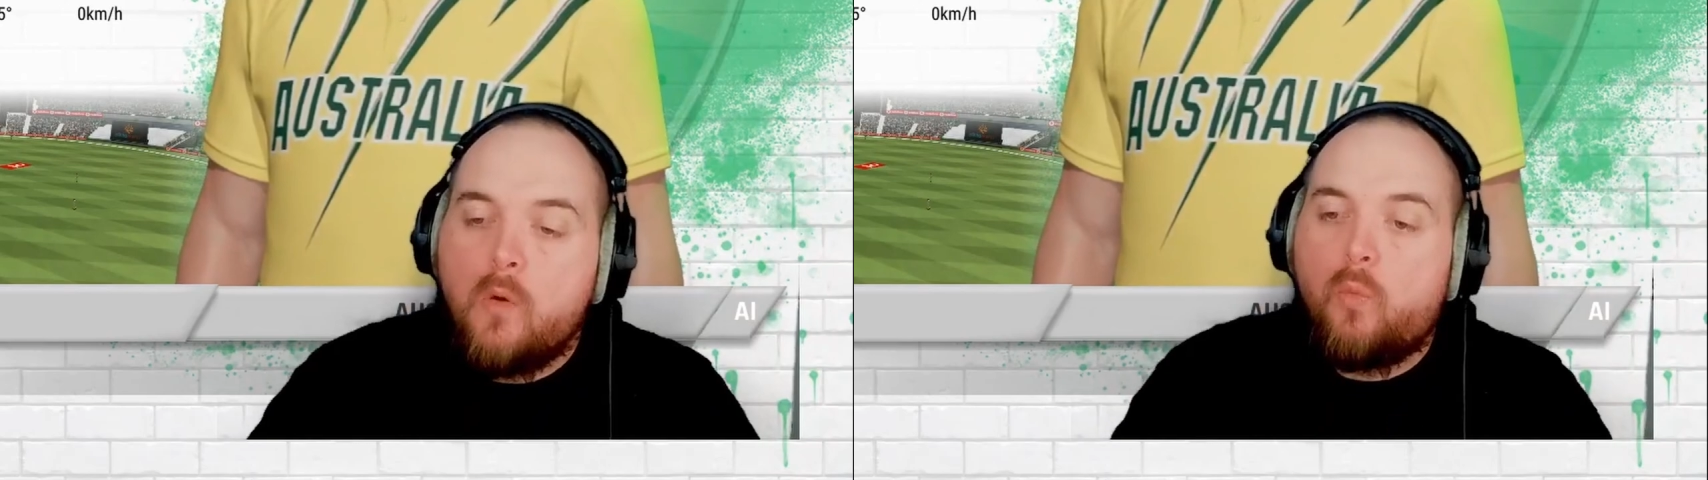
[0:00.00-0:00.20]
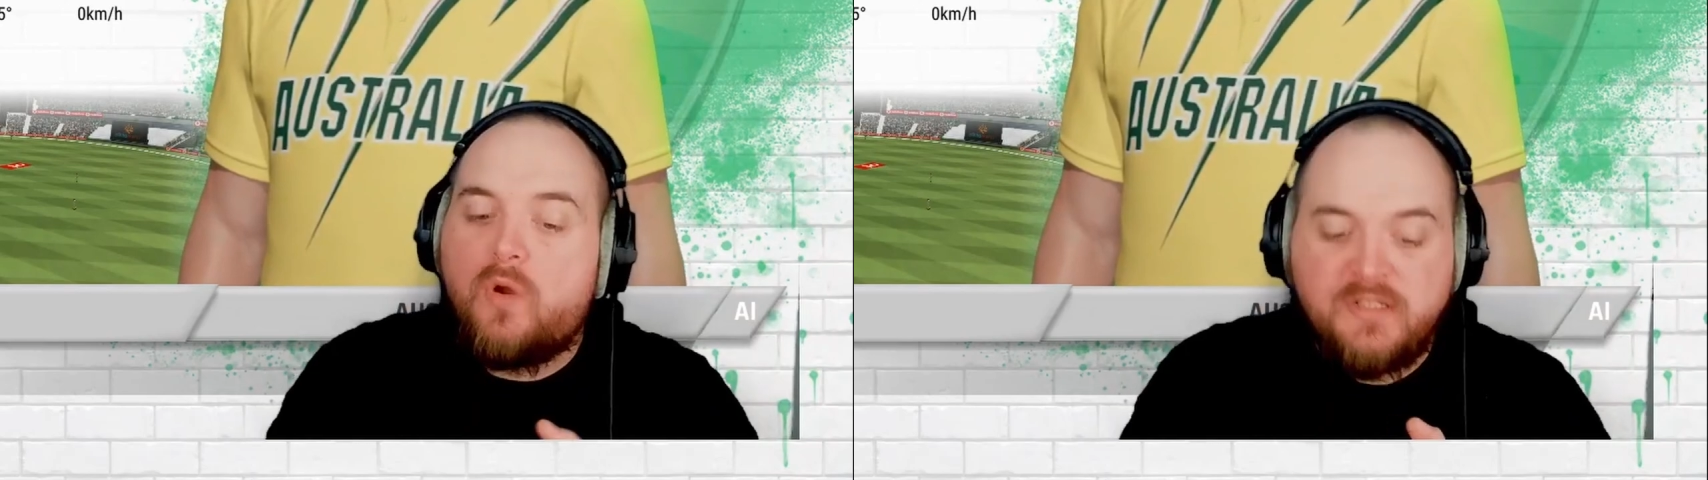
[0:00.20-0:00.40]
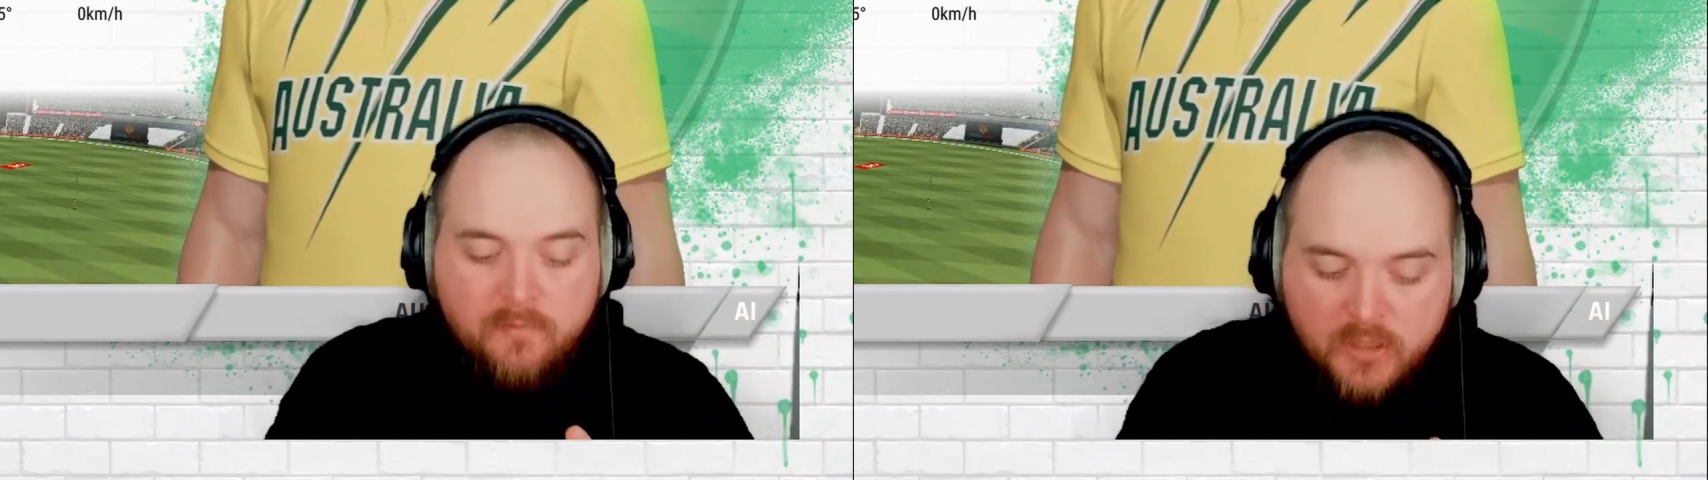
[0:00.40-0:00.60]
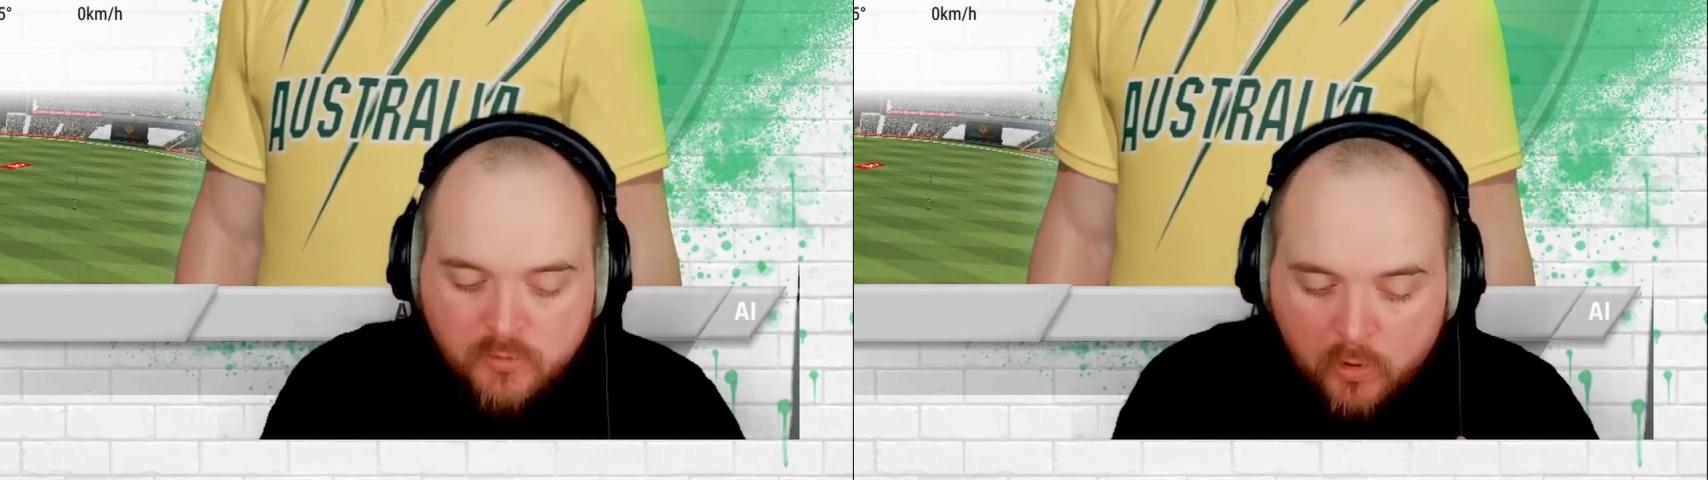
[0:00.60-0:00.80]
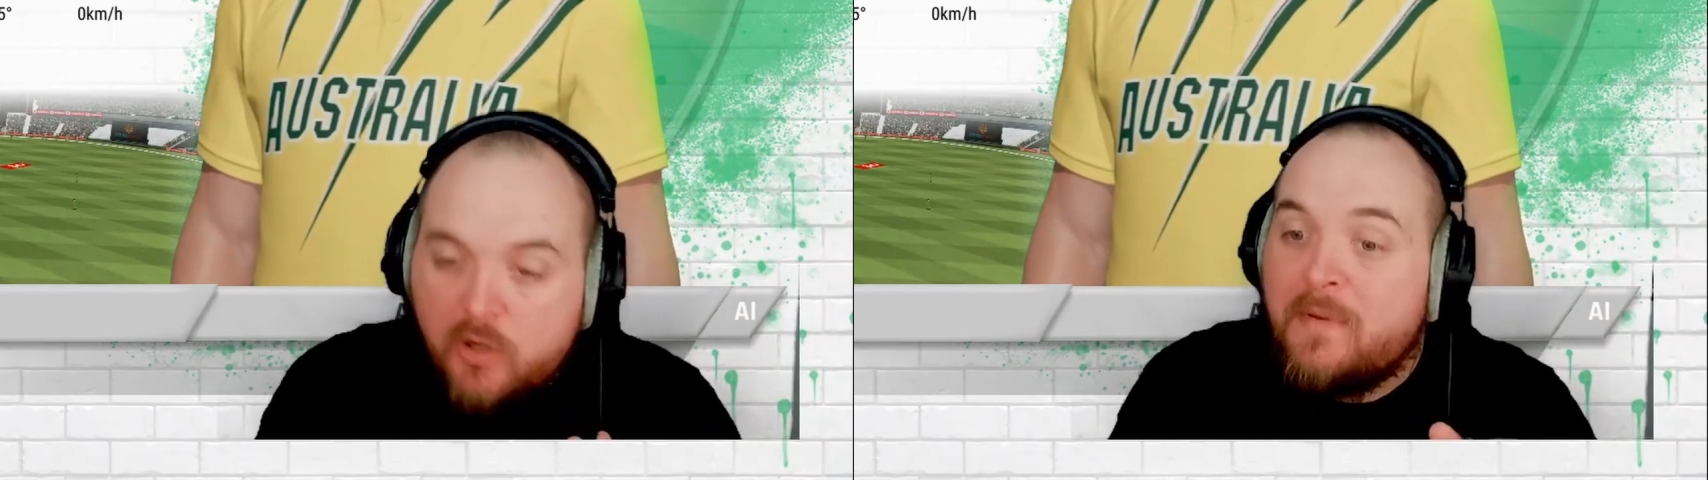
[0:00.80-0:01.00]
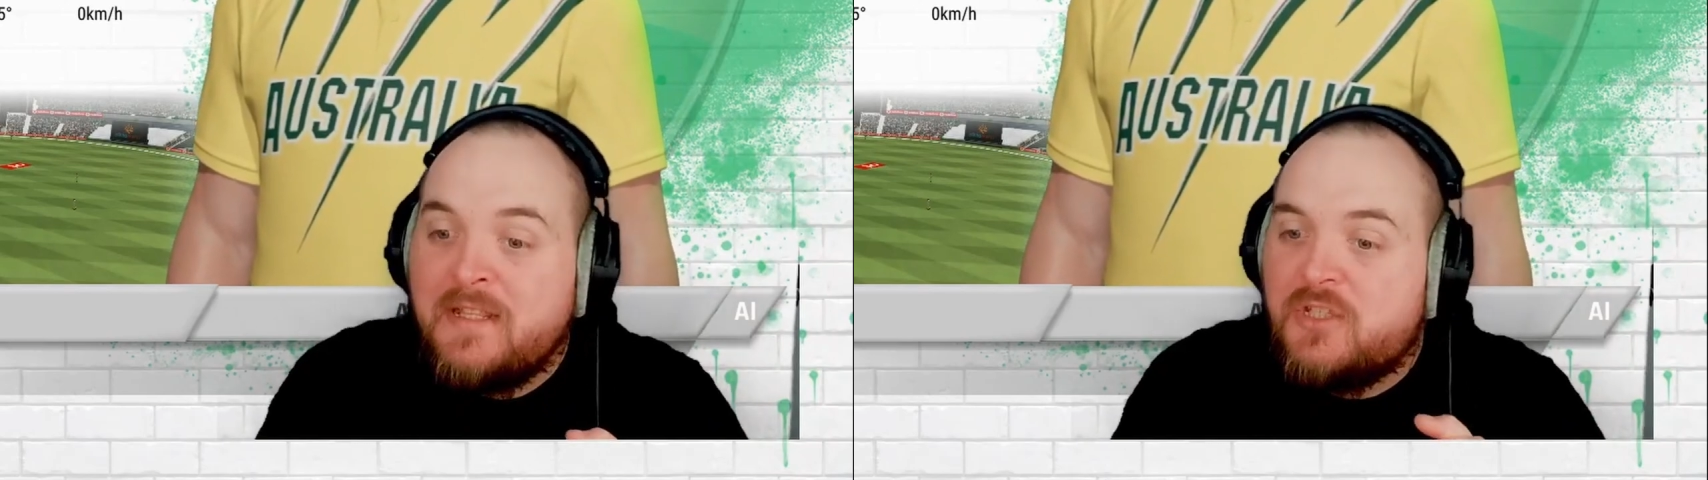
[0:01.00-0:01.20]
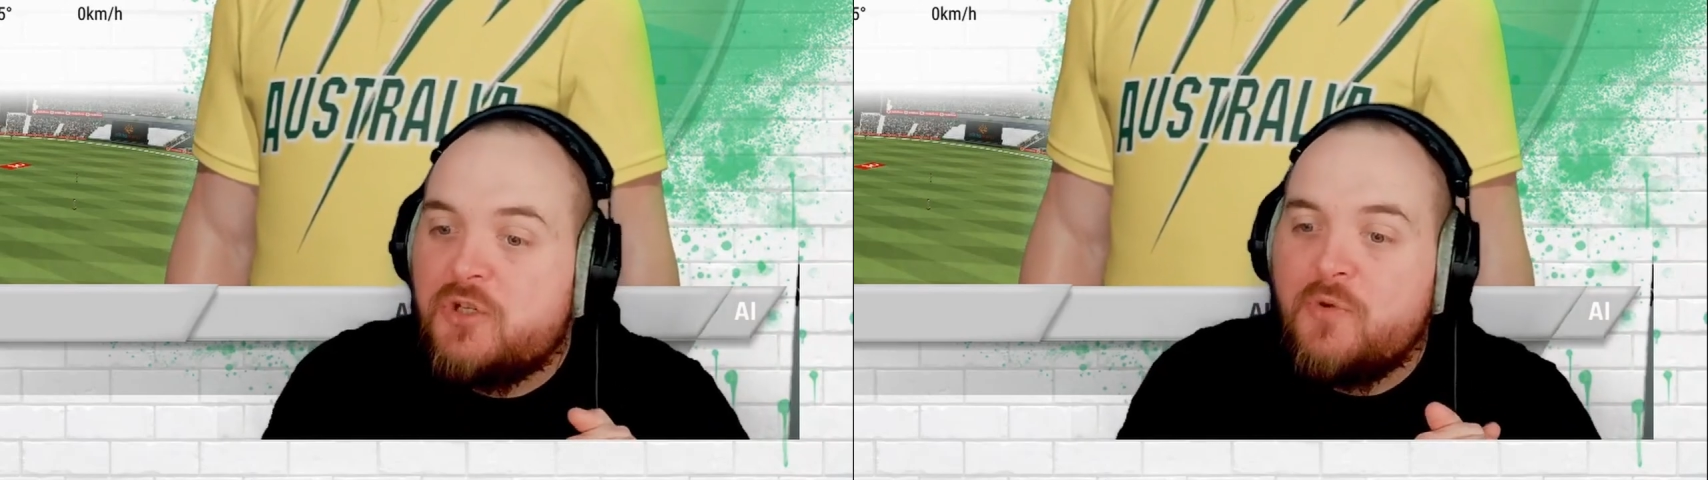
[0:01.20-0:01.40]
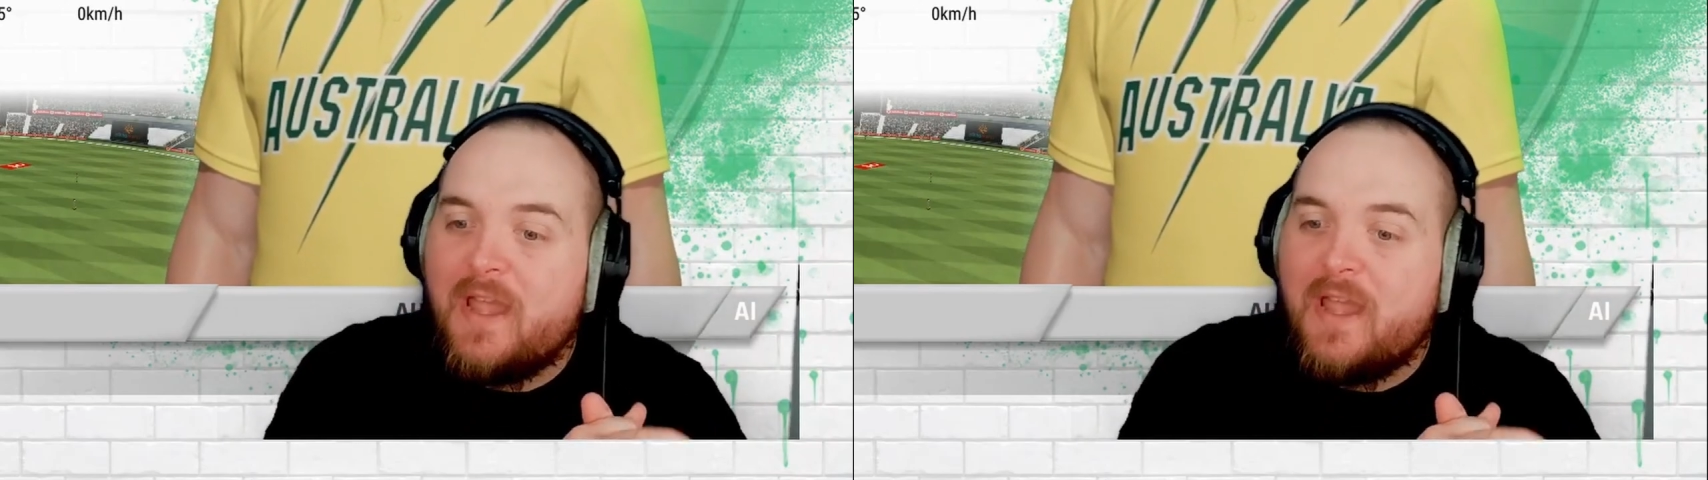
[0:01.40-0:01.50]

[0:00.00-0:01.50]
What is up, guys? Welcome into